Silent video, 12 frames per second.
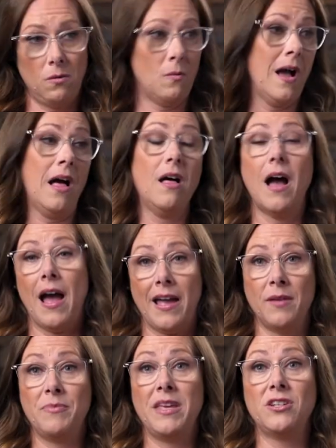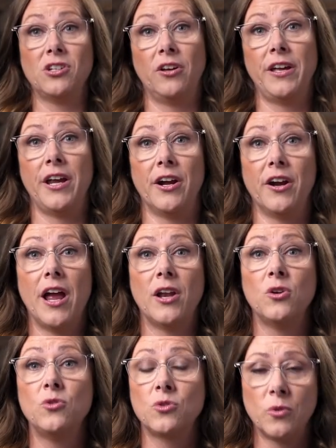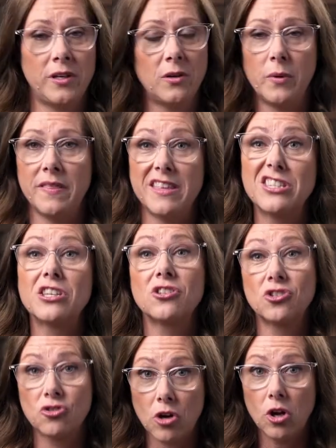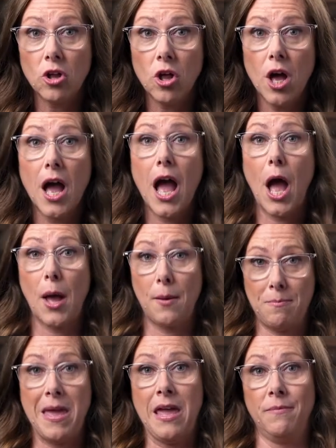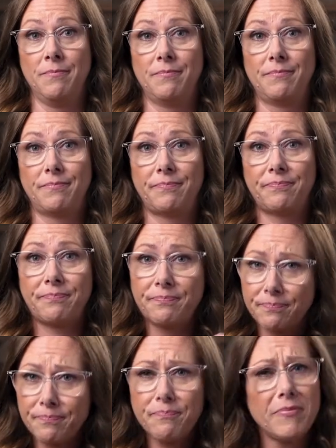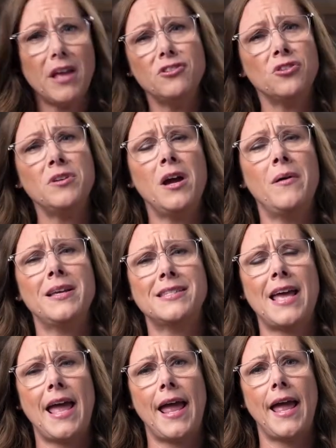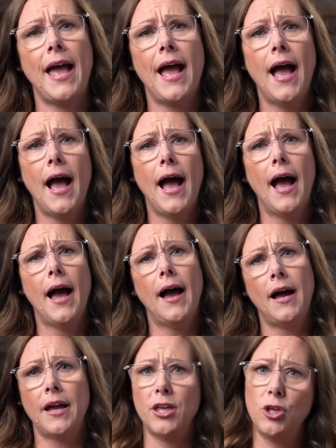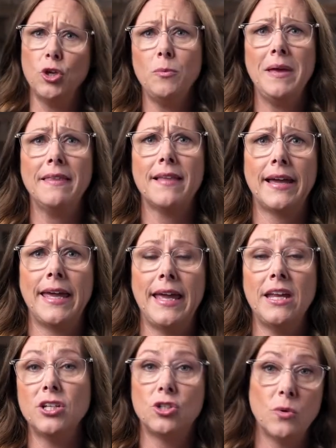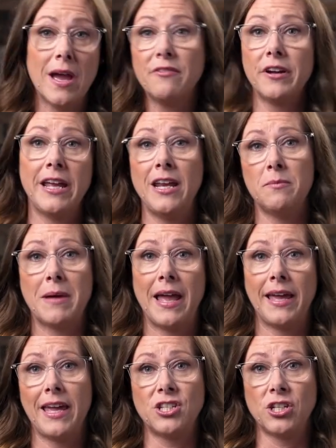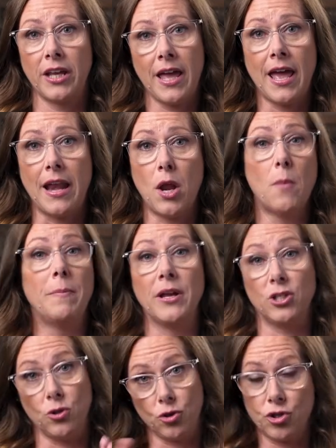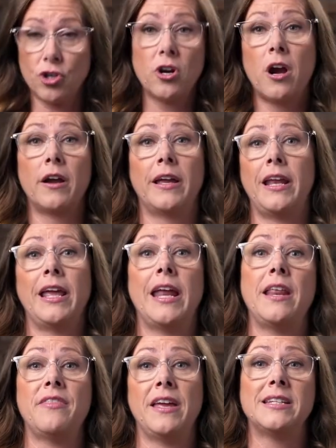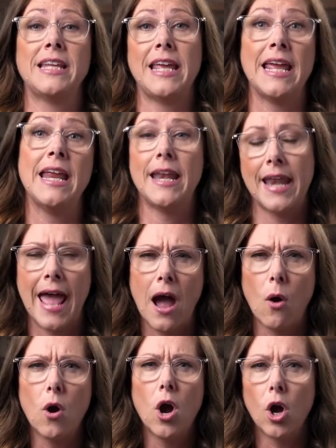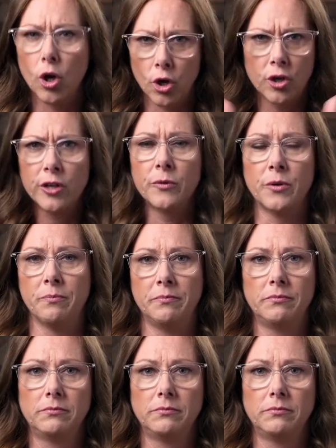Well, I am the adult here, and who's going to win this struggle? Me. So now I say, "You'll be lucky to ever eat in my kitchen again, but you sure aren't getting anything to eat now. Go to your room."